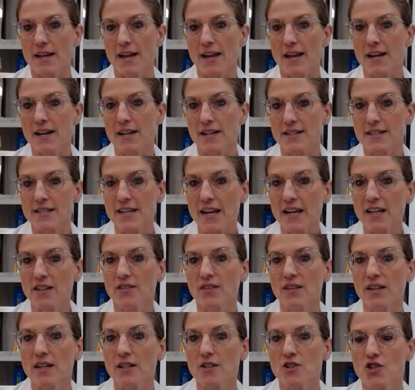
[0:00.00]
And it takes
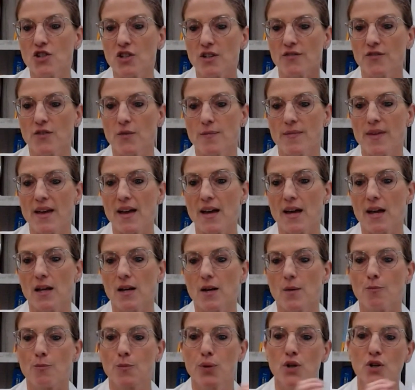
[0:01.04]
the energy from that,
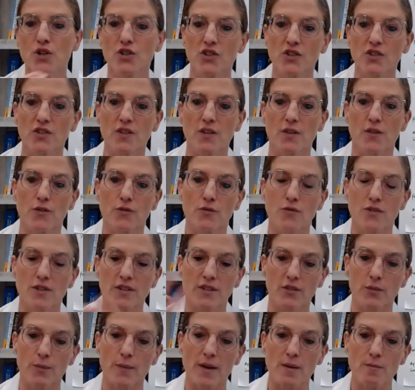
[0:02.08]
pushes it through
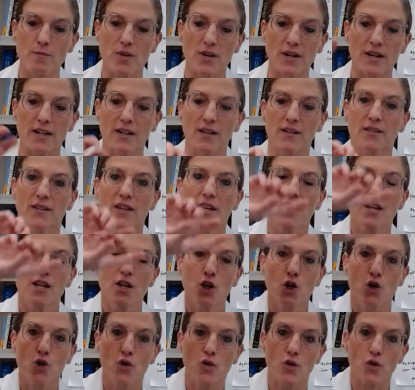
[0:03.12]
these membranes,
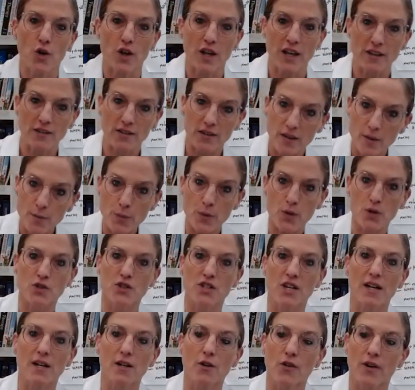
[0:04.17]
creates that
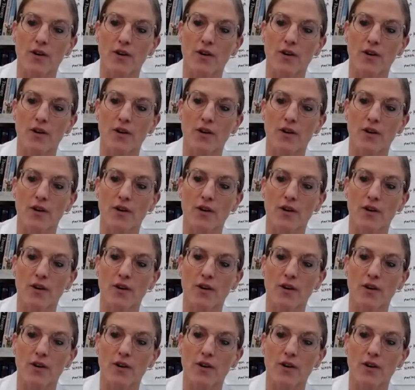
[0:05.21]
proton